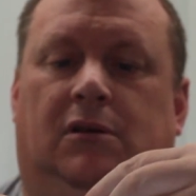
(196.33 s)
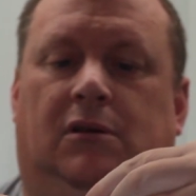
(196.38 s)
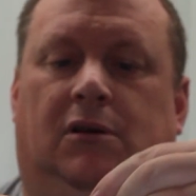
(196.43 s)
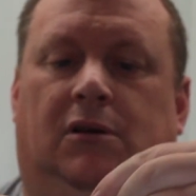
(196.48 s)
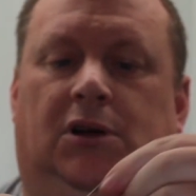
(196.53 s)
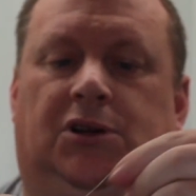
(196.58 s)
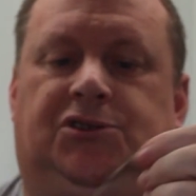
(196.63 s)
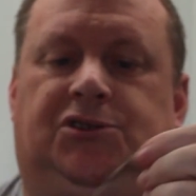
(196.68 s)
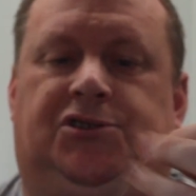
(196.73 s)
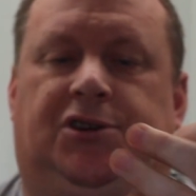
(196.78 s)

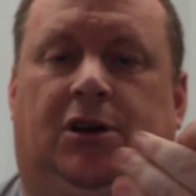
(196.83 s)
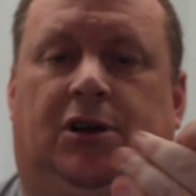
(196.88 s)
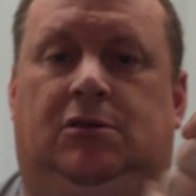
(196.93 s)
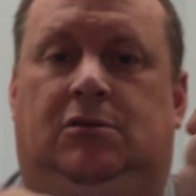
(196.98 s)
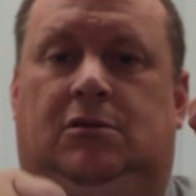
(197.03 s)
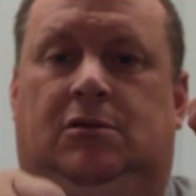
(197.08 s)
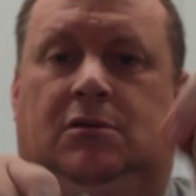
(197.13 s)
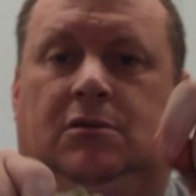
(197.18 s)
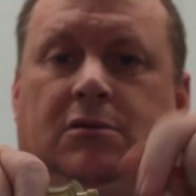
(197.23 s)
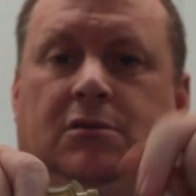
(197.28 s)
like so.
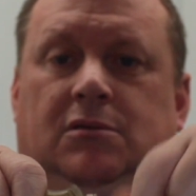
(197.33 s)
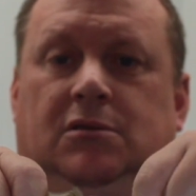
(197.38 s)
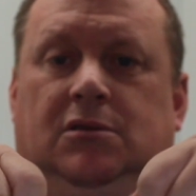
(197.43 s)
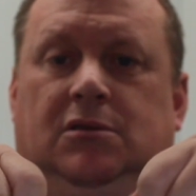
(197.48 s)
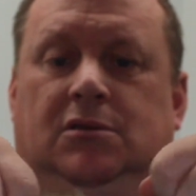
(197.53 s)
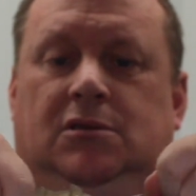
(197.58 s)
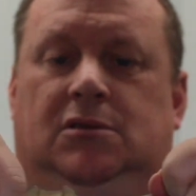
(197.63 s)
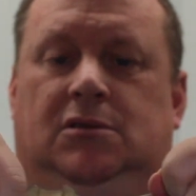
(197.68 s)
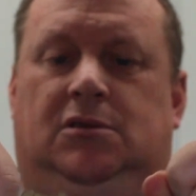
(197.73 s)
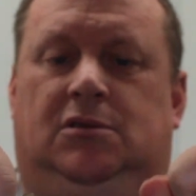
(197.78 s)

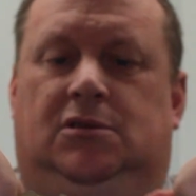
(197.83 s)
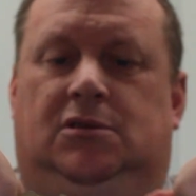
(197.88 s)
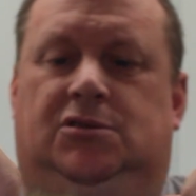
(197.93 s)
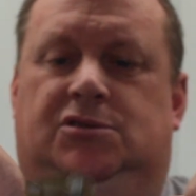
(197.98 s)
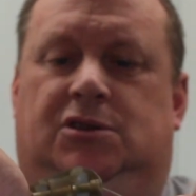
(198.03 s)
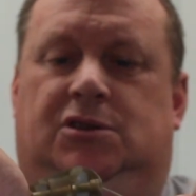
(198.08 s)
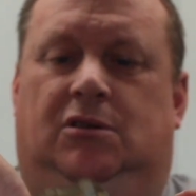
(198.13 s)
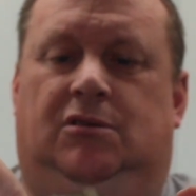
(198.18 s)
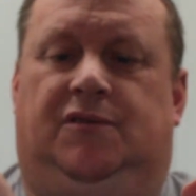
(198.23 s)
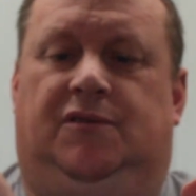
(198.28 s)

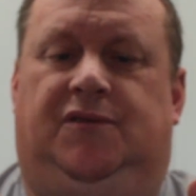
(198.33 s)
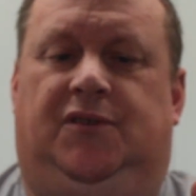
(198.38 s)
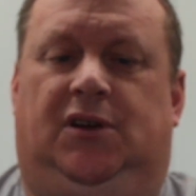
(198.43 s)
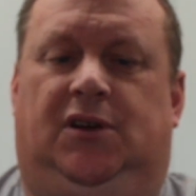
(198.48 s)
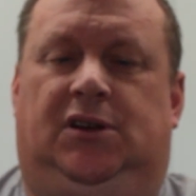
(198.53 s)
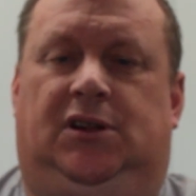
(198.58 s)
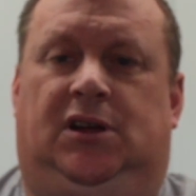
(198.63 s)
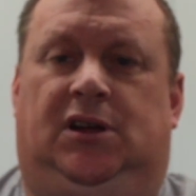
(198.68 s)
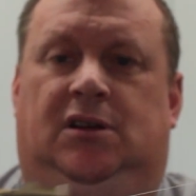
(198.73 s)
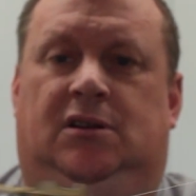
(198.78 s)
So the
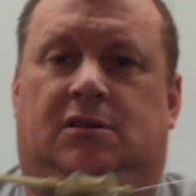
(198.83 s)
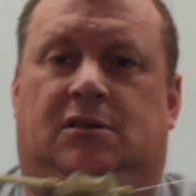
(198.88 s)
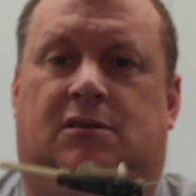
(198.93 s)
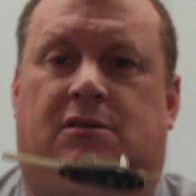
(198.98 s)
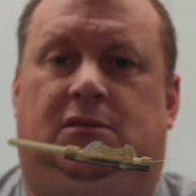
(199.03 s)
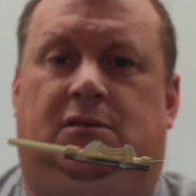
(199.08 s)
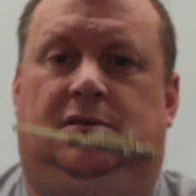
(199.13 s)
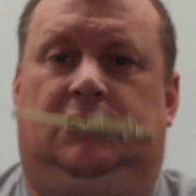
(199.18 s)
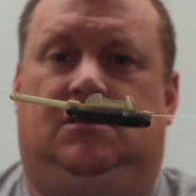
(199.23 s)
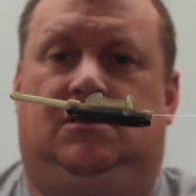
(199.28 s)
feeder
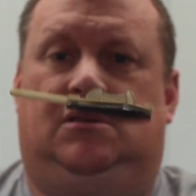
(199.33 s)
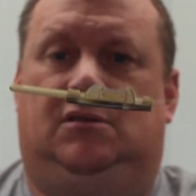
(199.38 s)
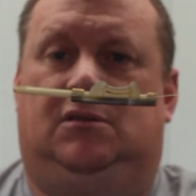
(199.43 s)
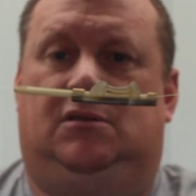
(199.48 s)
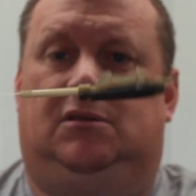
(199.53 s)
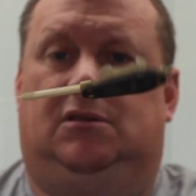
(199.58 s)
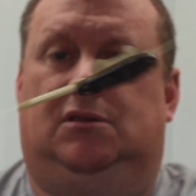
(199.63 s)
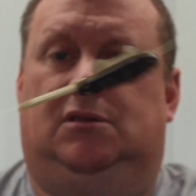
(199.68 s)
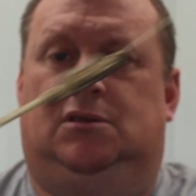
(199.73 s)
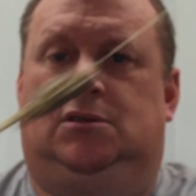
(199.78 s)

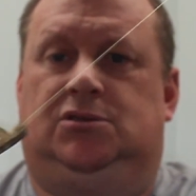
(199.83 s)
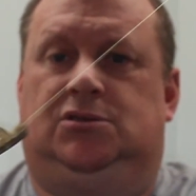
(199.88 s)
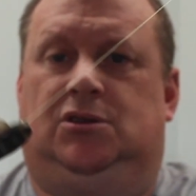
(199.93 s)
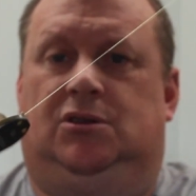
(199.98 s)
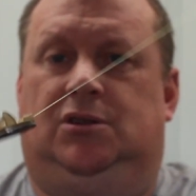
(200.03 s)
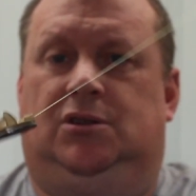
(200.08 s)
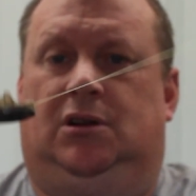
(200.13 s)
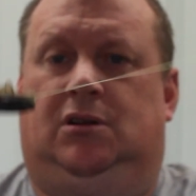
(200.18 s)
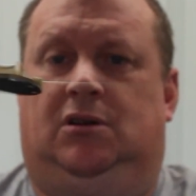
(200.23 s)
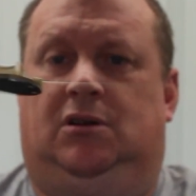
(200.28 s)
is
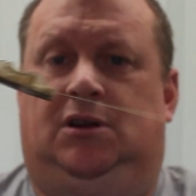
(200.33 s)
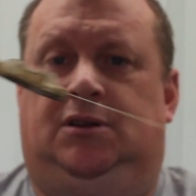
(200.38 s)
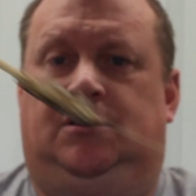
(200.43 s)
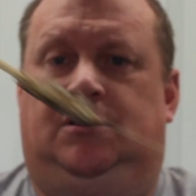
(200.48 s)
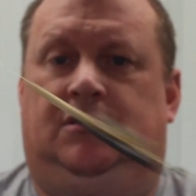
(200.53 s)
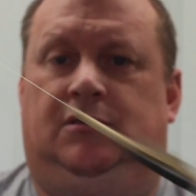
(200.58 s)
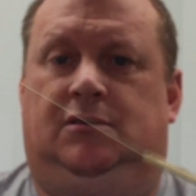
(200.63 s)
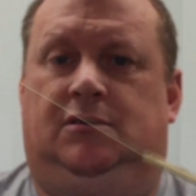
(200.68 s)
on the line,